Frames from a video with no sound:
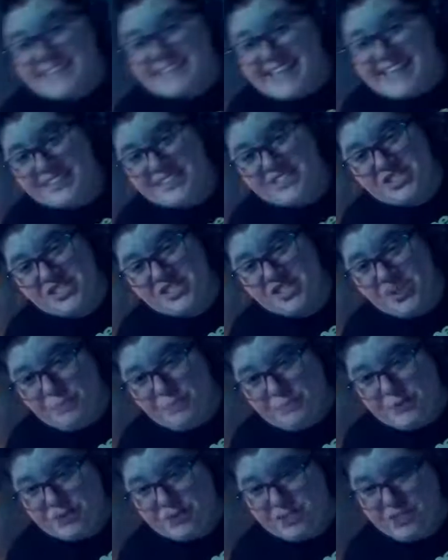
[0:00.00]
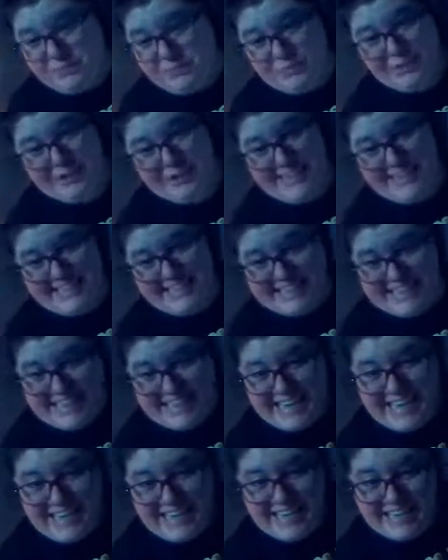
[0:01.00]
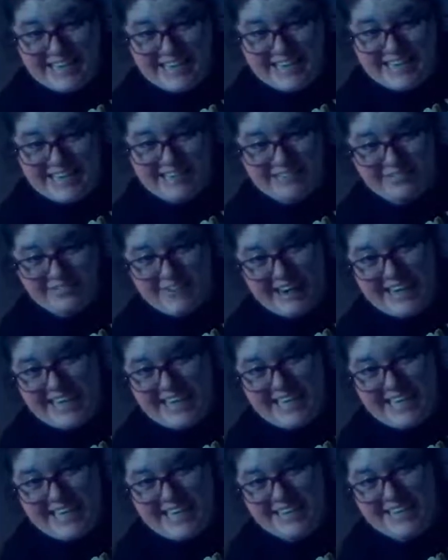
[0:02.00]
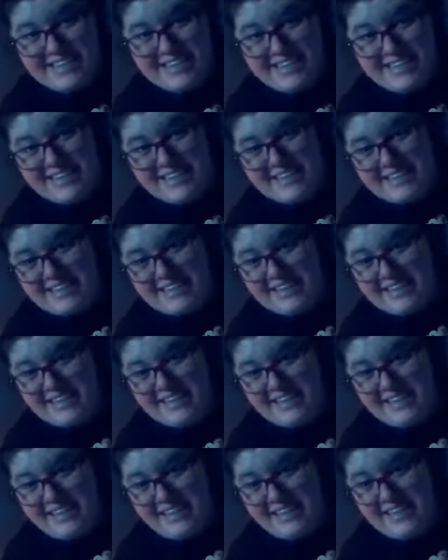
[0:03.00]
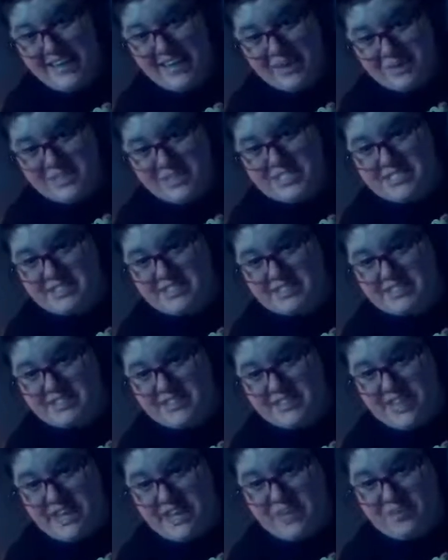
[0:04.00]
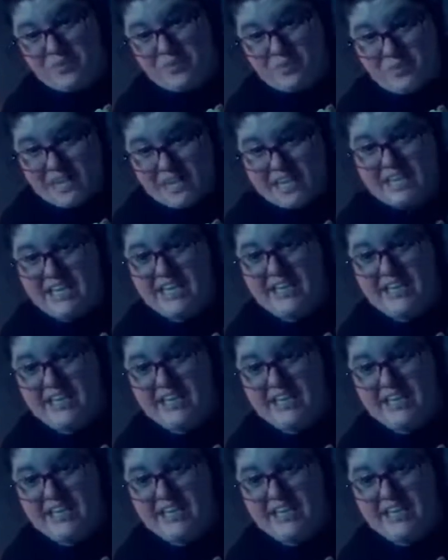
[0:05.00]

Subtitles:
that super duper easy, right? It was, like, really